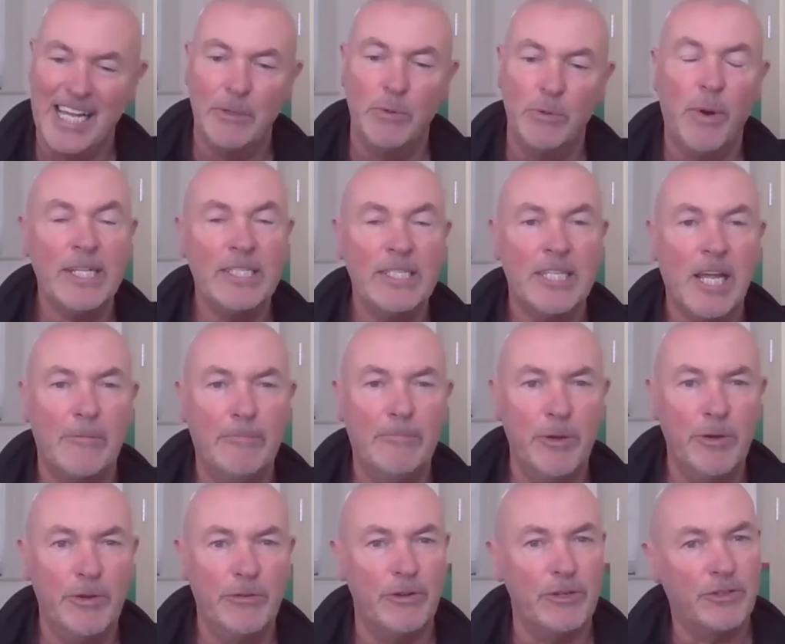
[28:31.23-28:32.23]
asked me, "What's that
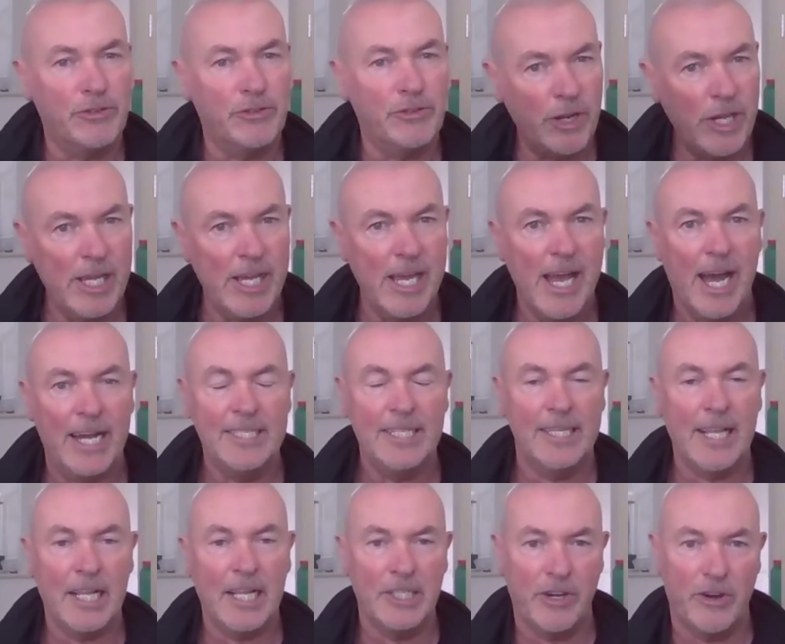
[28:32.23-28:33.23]
beautiful tree?" I
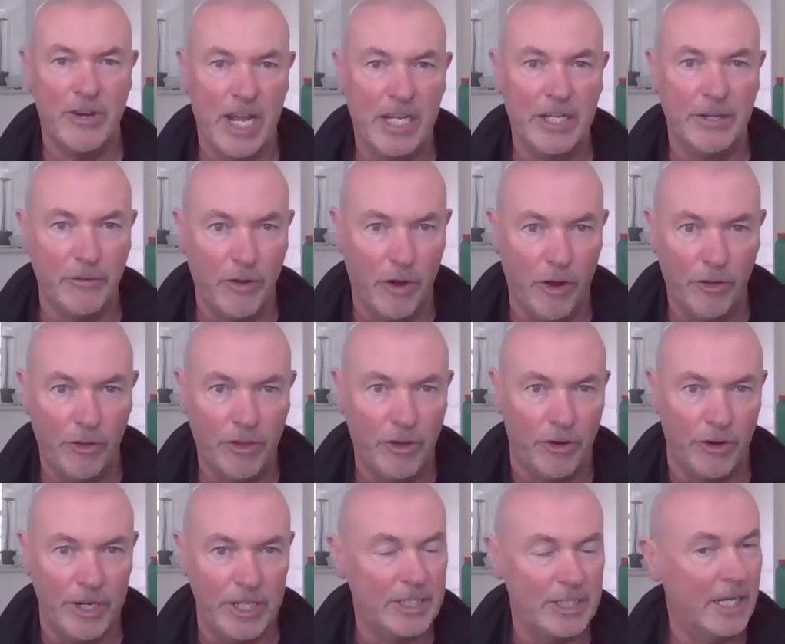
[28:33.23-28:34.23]
said, "That's our native
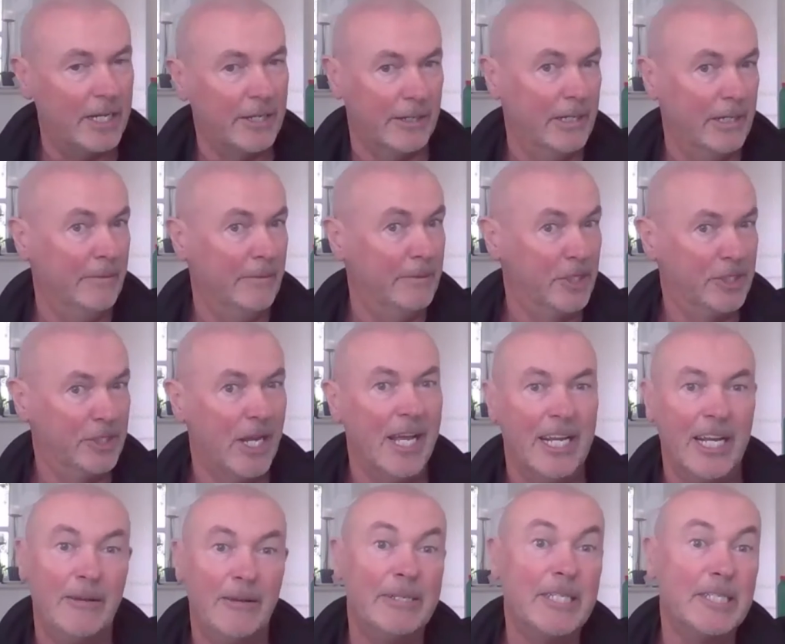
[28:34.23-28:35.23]
hawthorn." I was like, a little
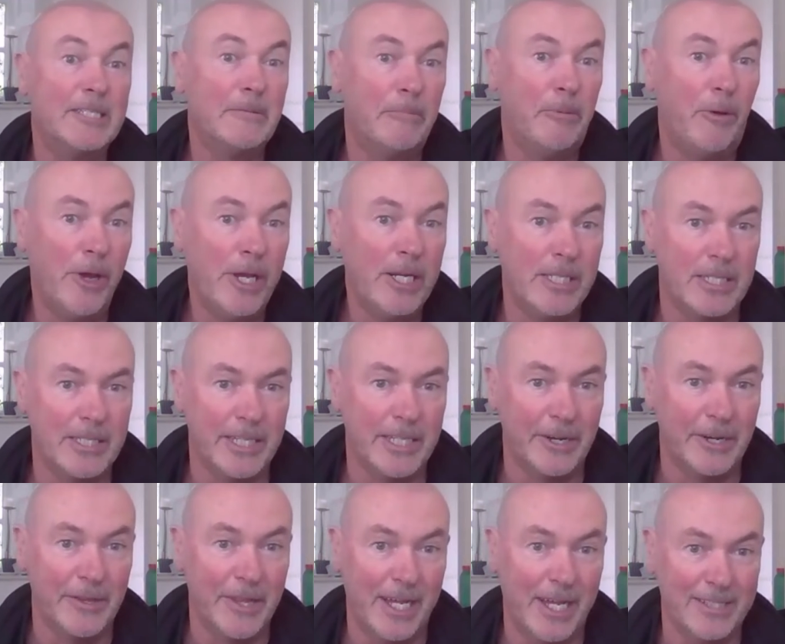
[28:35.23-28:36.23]
bit disappointed to
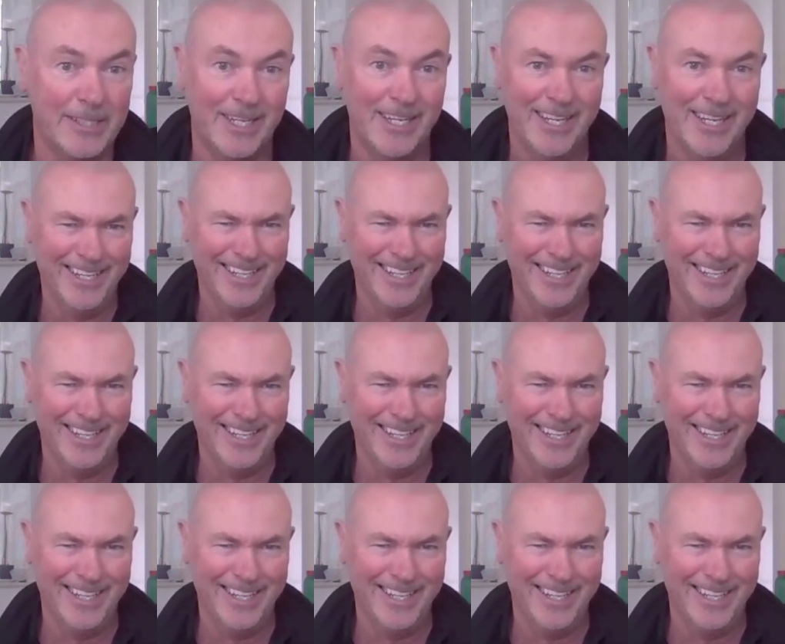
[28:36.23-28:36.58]
hear that.